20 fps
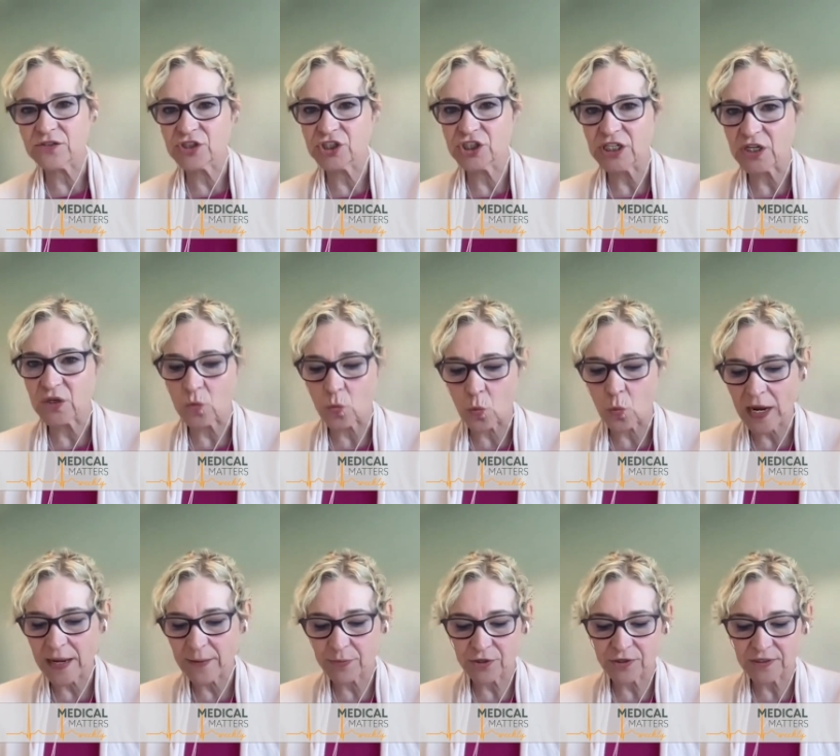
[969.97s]
so she could
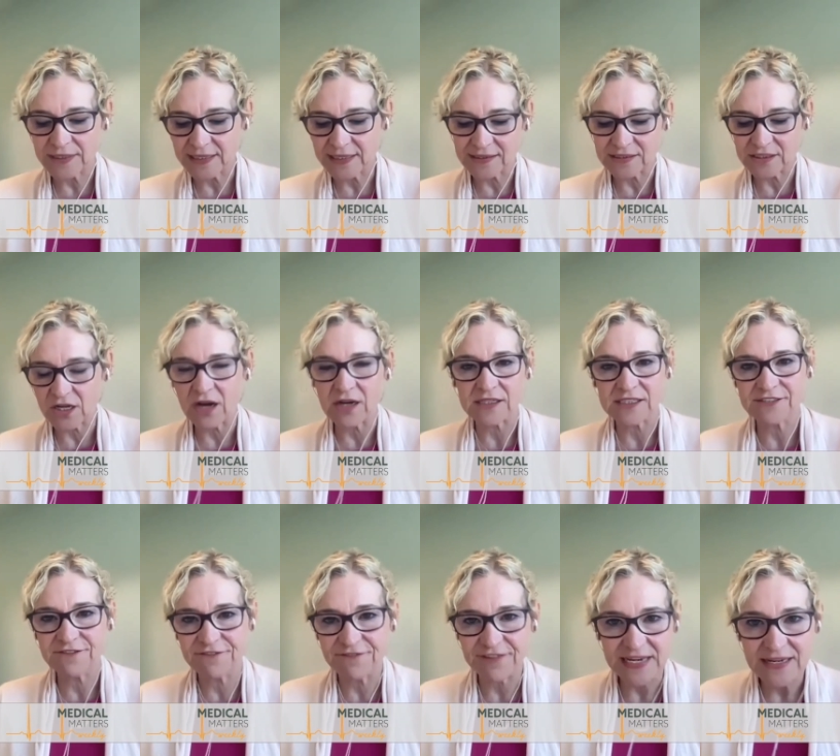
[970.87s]
wipe her little
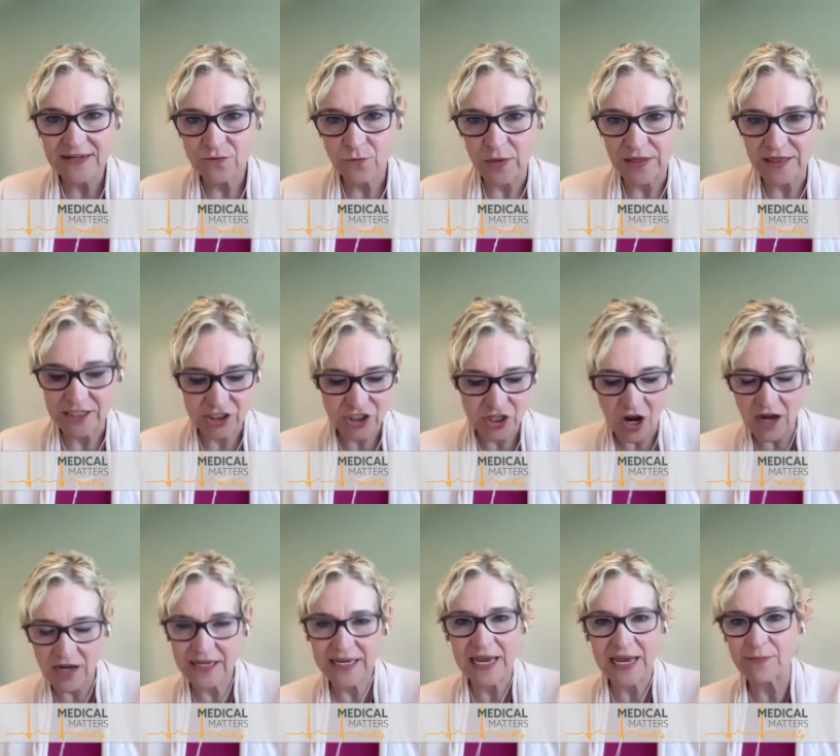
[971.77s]
dog's feet when the
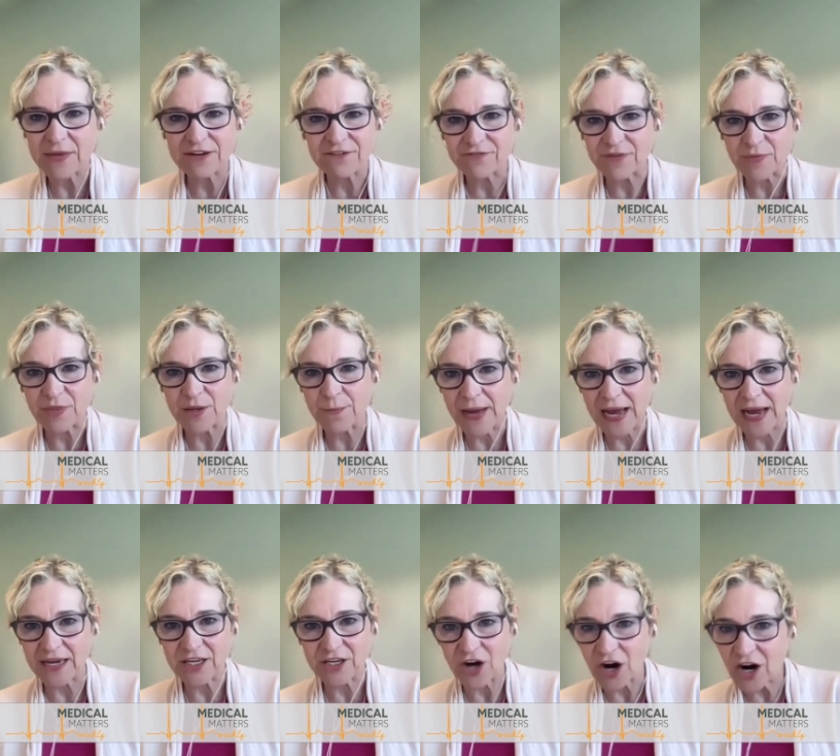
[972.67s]
dog came in from the
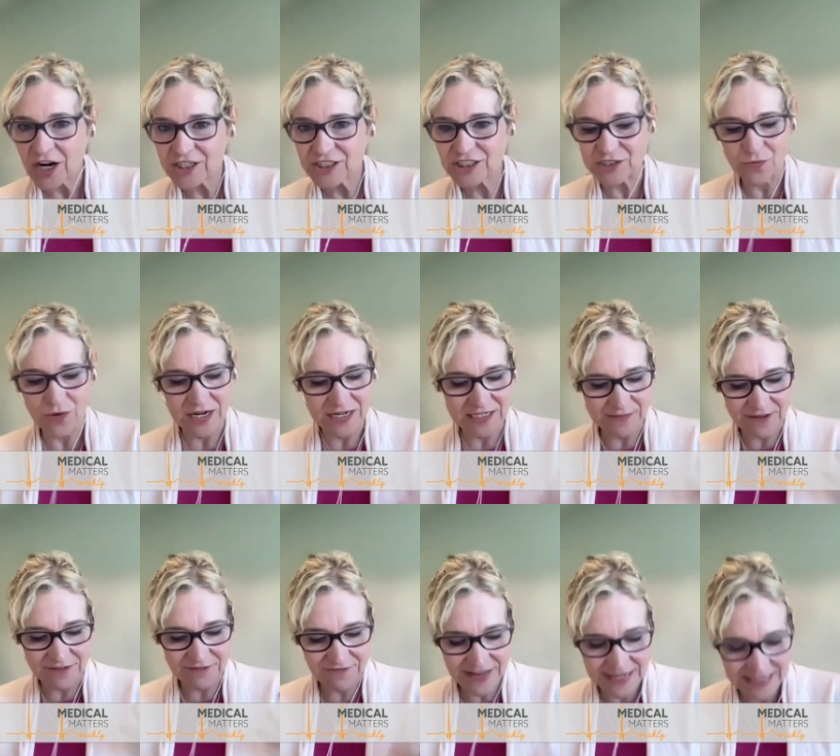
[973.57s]
backyard she wanted to